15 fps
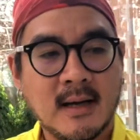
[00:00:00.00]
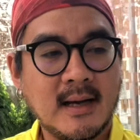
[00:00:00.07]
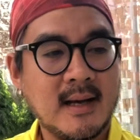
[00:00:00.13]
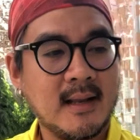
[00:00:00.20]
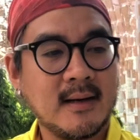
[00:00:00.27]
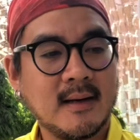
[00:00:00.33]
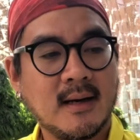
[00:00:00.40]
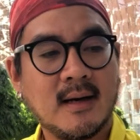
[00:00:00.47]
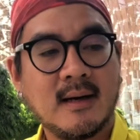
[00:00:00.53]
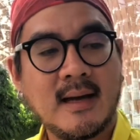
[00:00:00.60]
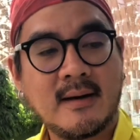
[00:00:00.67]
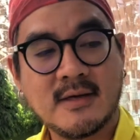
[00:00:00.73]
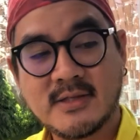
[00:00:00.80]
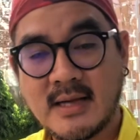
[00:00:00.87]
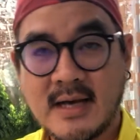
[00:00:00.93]
And
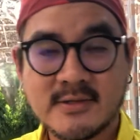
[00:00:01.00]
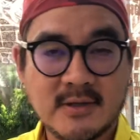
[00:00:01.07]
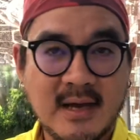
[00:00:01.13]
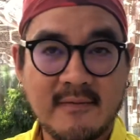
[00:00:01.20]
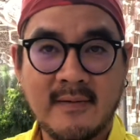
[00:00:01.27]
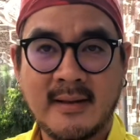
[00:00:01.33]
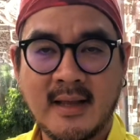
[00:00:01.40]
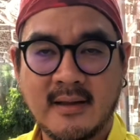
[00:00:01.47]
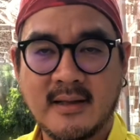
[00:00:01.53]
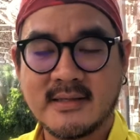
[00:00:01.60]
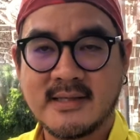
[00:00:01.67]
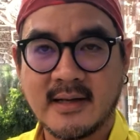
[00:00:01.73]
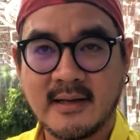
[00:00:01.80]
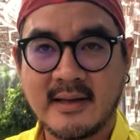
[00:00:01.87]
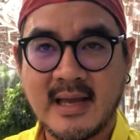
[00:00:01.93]
also I also have a
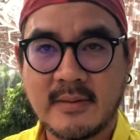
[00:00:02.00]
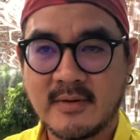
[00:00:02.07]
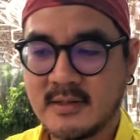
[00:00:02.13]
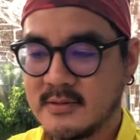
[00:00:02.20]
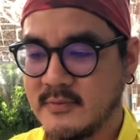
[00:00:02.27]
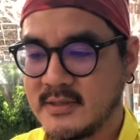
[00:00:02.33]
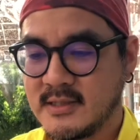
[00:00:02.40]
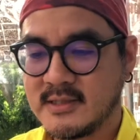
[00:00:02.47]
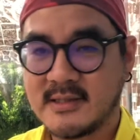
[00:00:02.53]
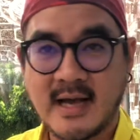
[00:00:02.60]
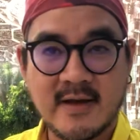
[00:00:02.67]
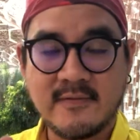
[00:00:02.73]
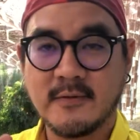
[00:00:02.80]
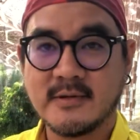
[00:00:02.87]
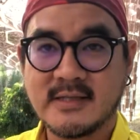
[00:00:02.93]
second camera, which is
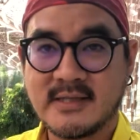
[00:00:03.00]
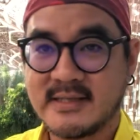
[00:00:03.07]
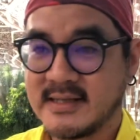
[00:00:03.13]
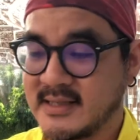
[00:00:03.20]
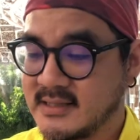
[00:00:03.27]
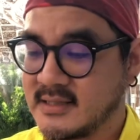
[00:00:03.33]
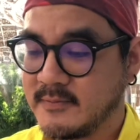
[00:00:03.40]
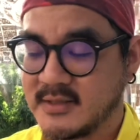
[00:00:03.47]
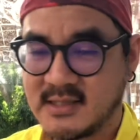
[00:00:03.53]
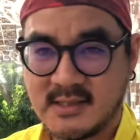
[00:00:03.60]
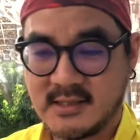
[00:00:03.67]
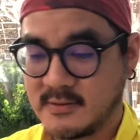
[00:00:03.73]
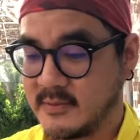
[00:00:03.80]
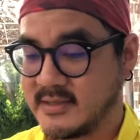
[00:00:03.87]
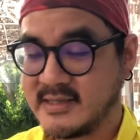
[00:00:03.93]
iPhone 6, which
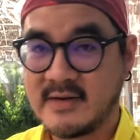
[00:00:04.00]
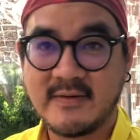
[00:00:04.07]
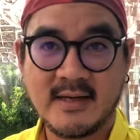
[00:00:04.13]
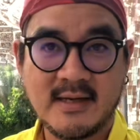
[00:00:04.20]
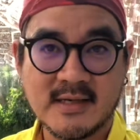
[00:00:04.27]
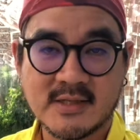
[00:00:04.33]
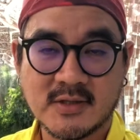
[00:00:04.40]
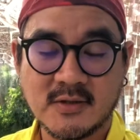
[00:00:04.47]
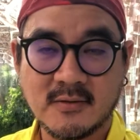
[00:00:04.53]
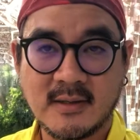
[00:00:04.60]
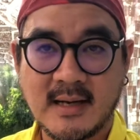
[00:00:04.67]
is almost 7 years old.